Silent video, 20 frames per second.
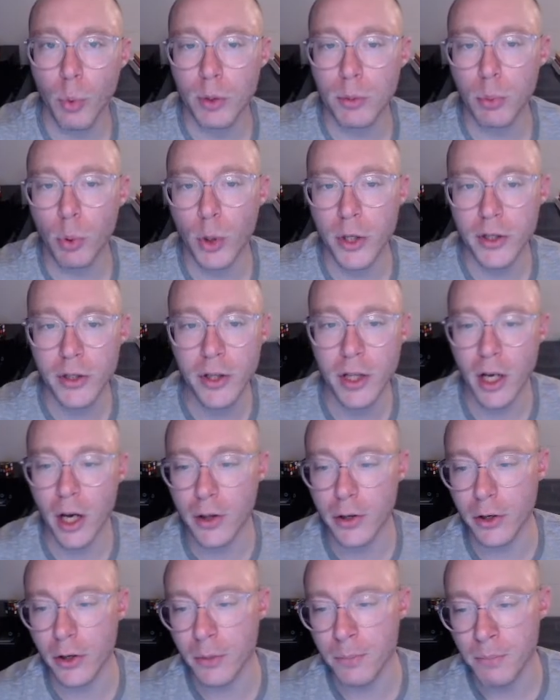point to the
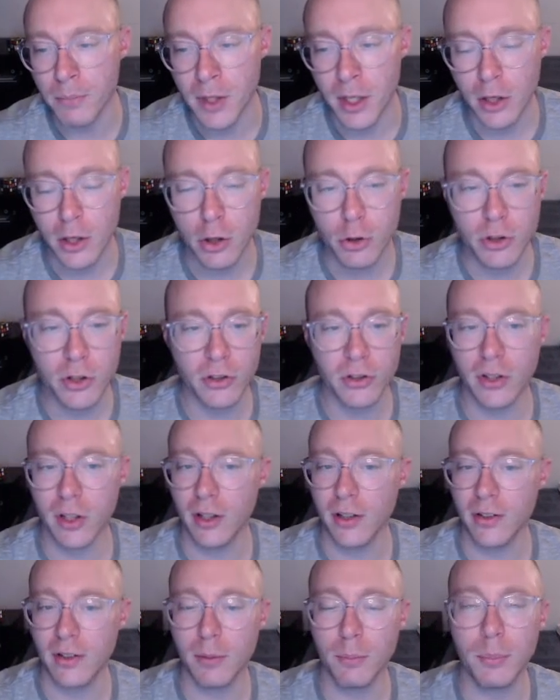other, you just
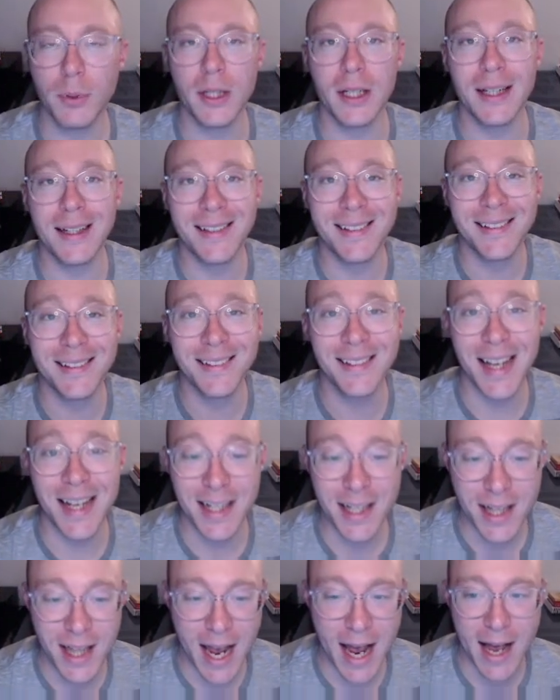simply
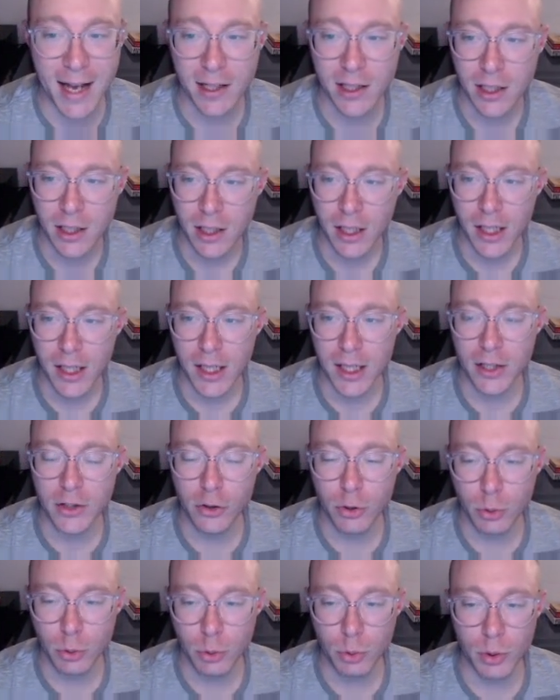extend that
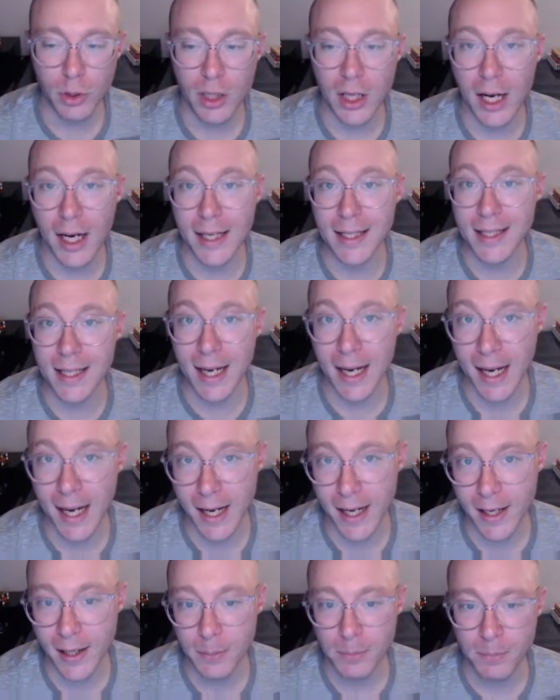into line
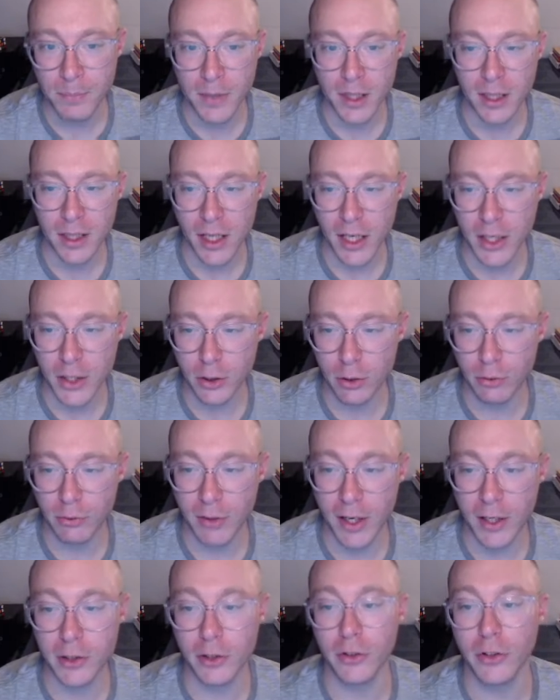K, and you'll
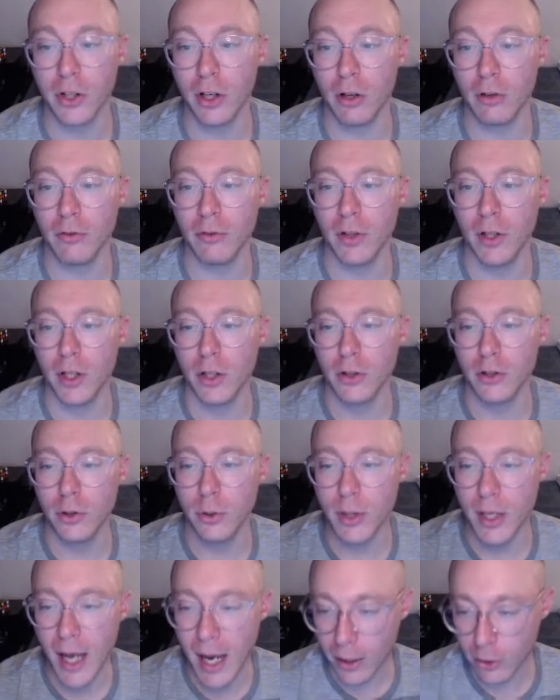find yourself to
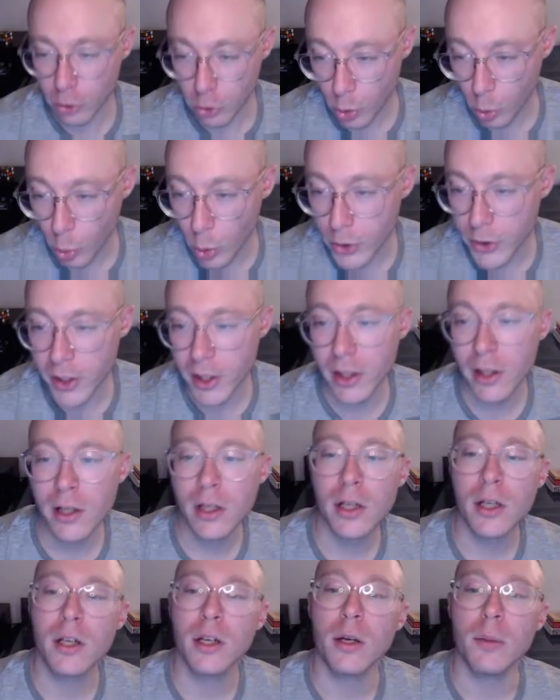the x
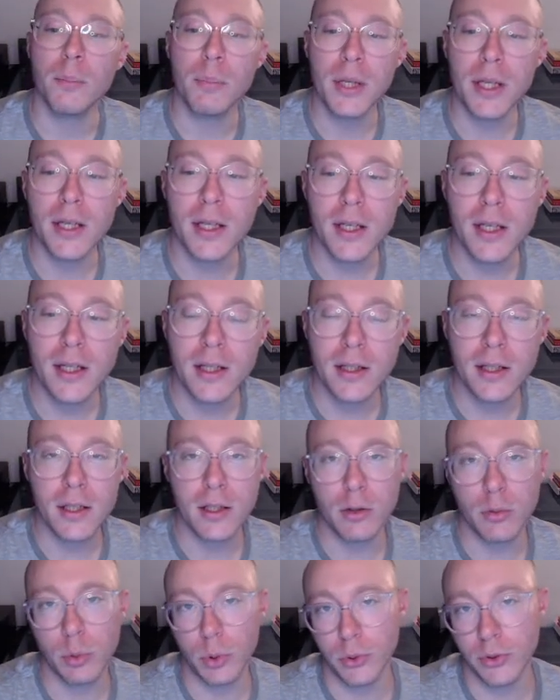coordinate, P
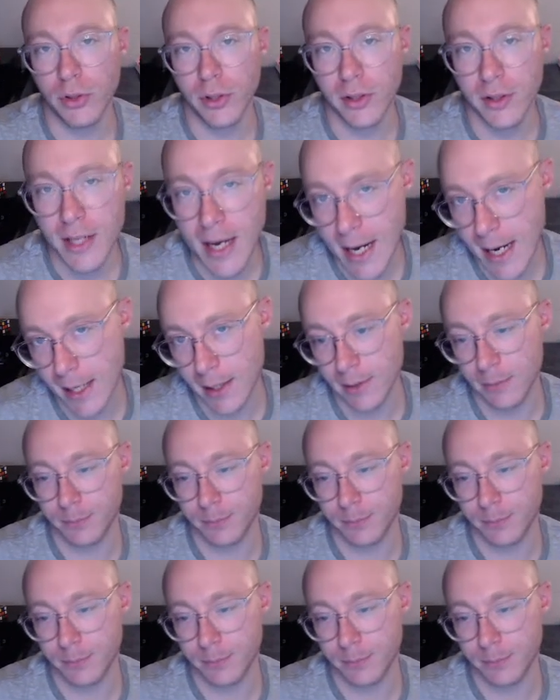equals 10.